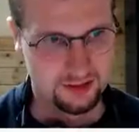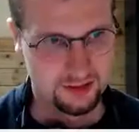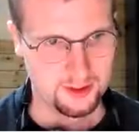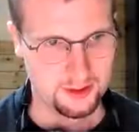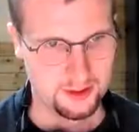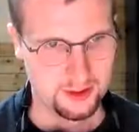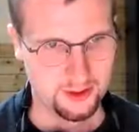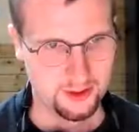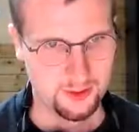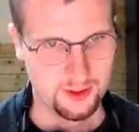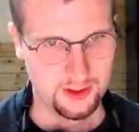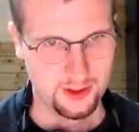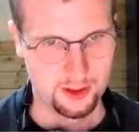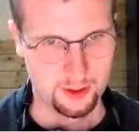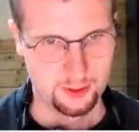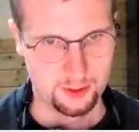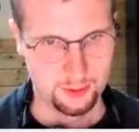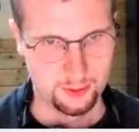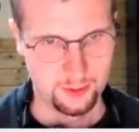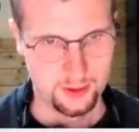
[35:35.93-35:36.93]
It's really slow
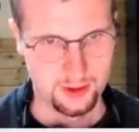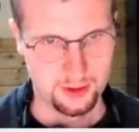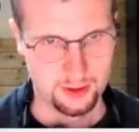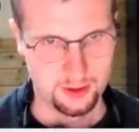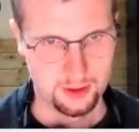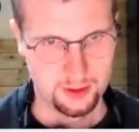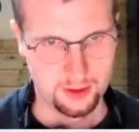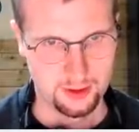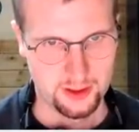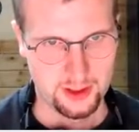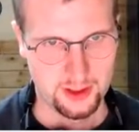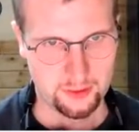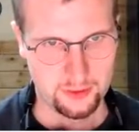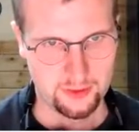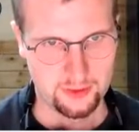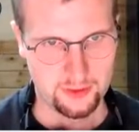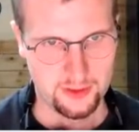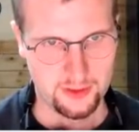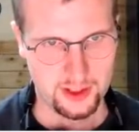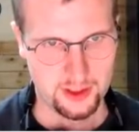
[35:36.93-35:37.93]
as well. Yeah, we have
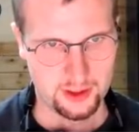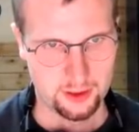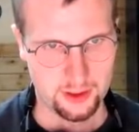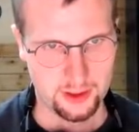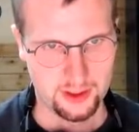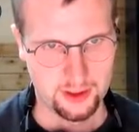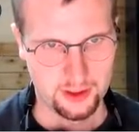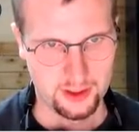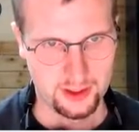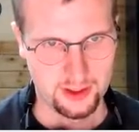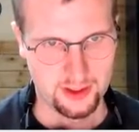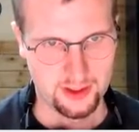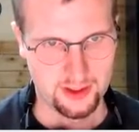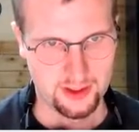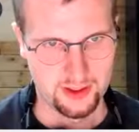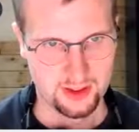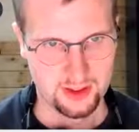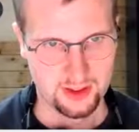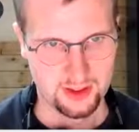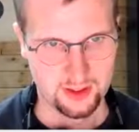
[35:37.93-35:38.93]
trash. Okay, nice.
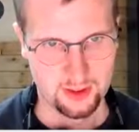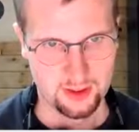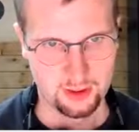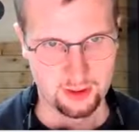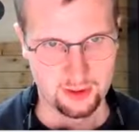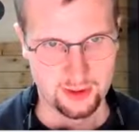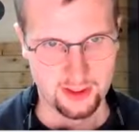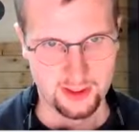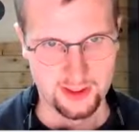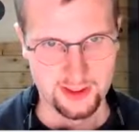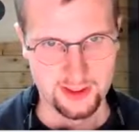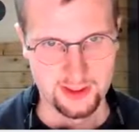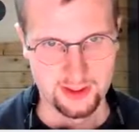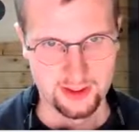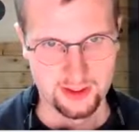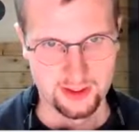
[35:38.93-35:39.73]
Oh, delete.